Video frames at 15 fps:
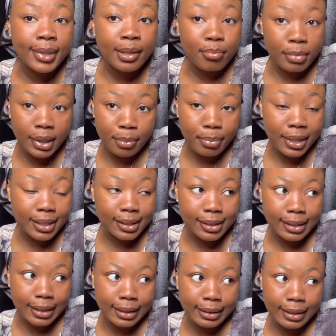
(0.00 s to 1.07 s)
Me
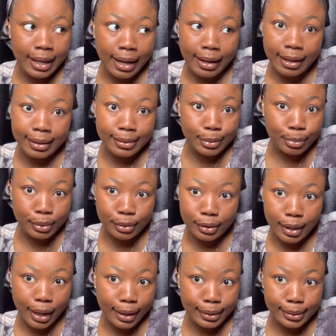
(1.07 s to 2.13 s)
personally, I can't read
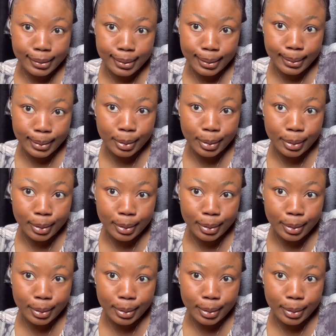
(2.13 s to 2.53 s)
without eating it.